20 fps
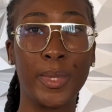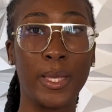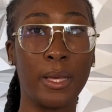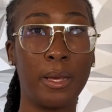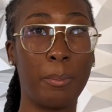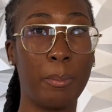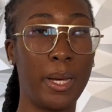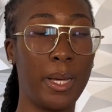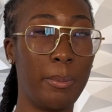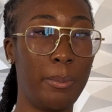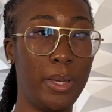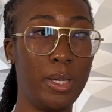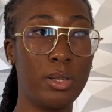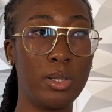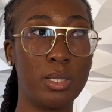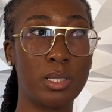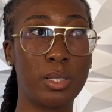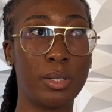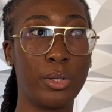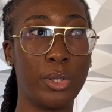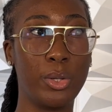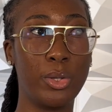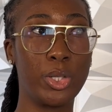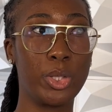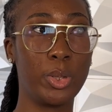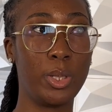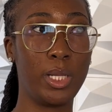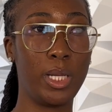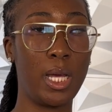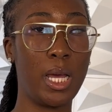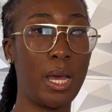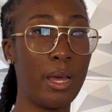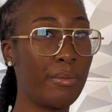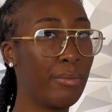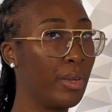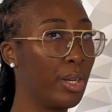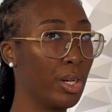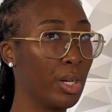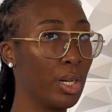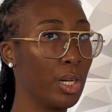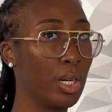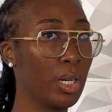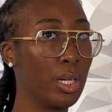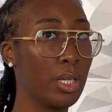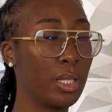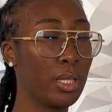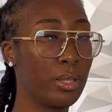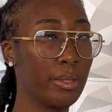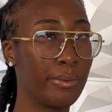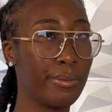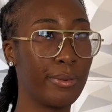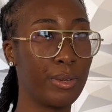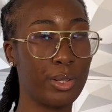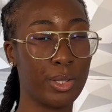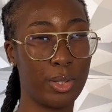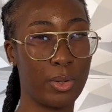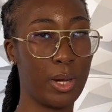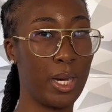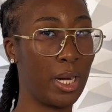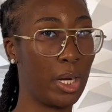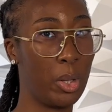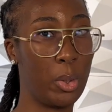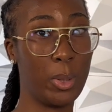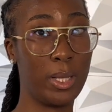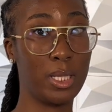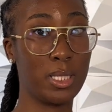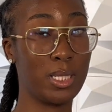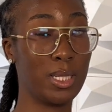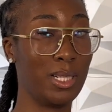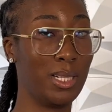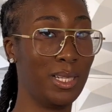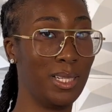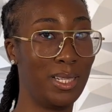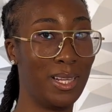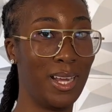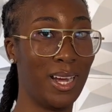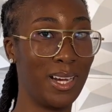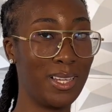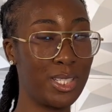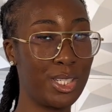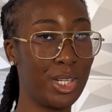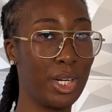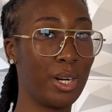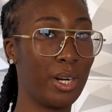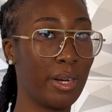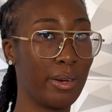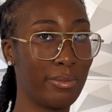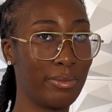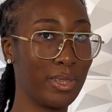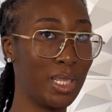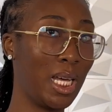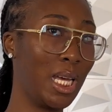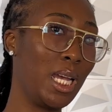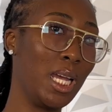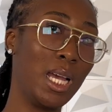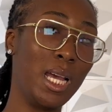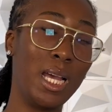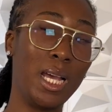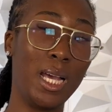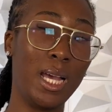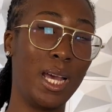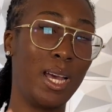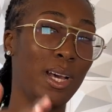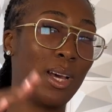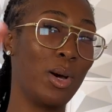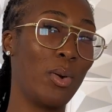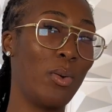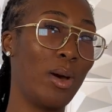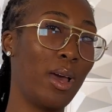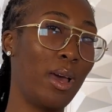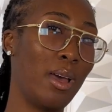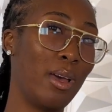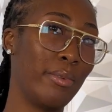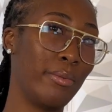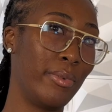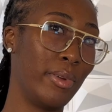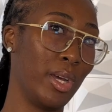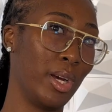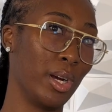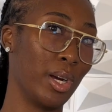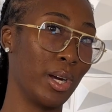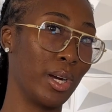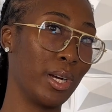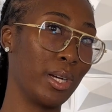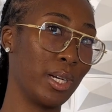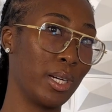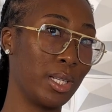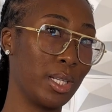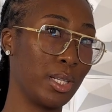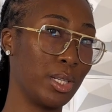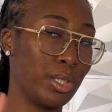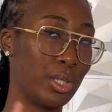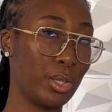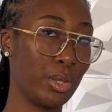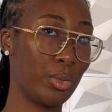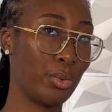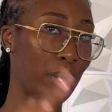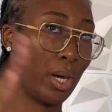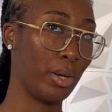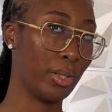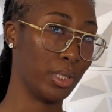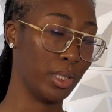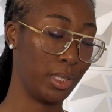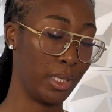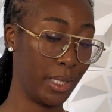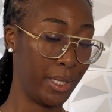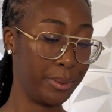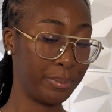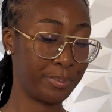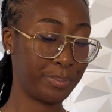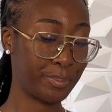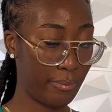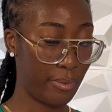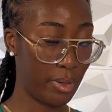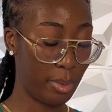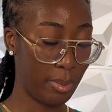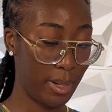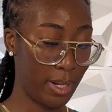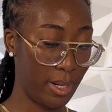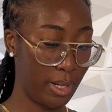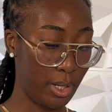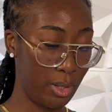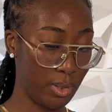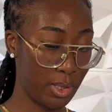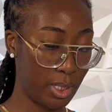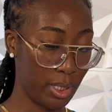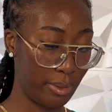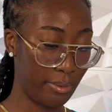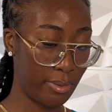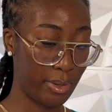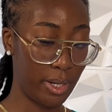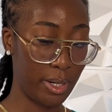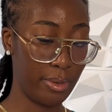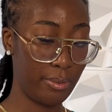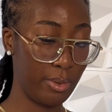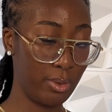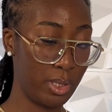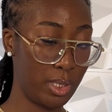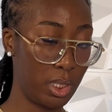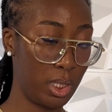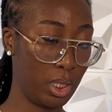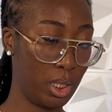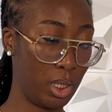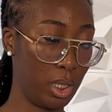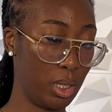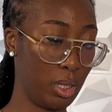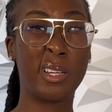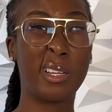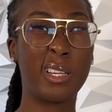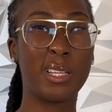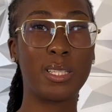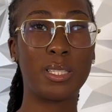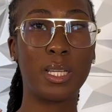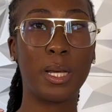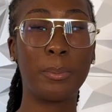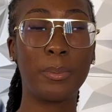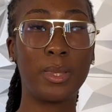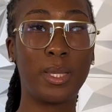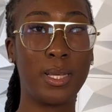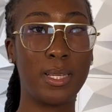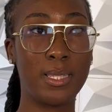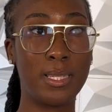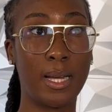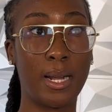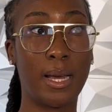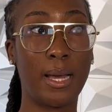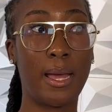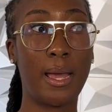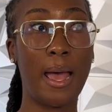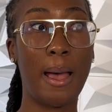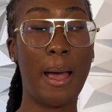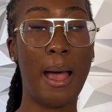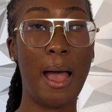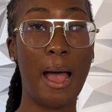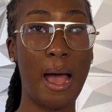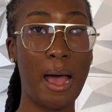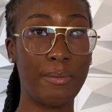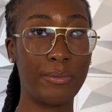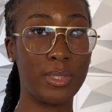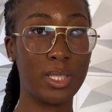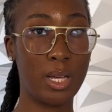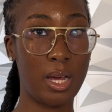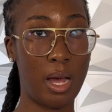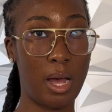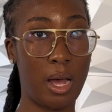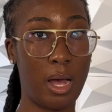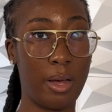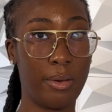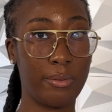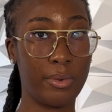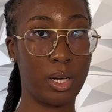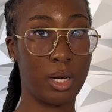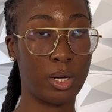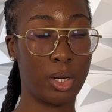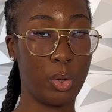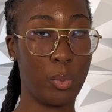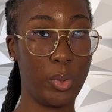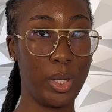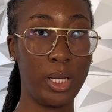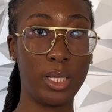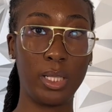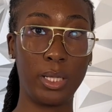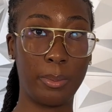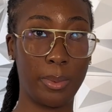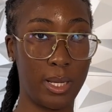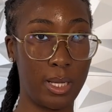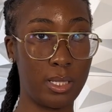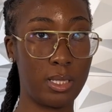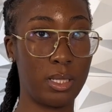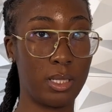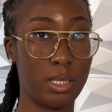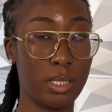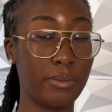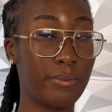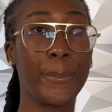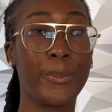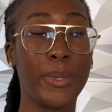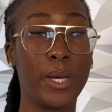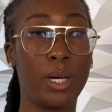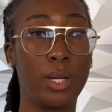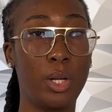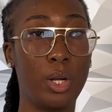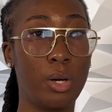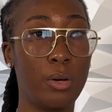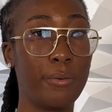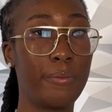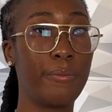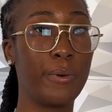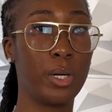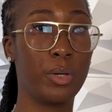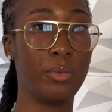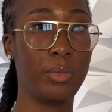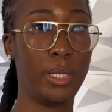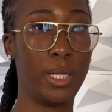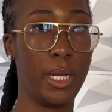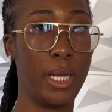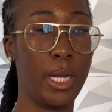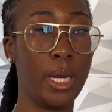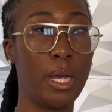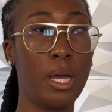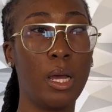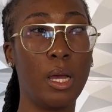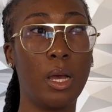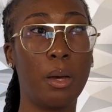My meals are usually heavier the further I go into the day. I start off light and go heavier throughout the day. For my new self-care routine, some things that I have to have on a weekly basis: a no phone day.